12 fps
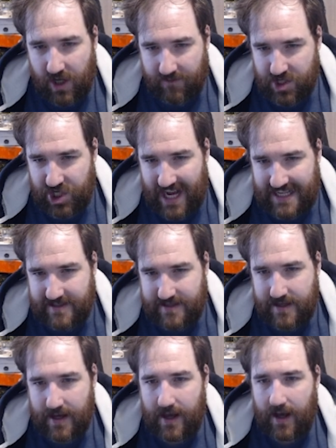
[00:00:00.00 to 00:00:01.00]
on the
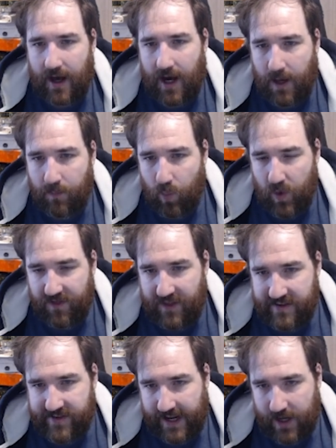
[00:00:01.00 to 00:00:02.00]
chest, with
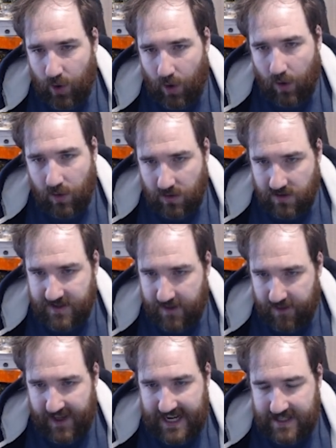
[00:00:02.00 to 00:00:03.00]
these like laurels
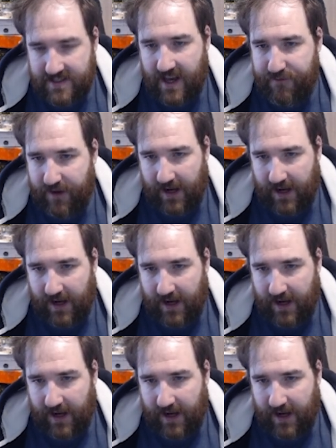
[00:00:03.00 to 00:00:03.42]
and things. I felt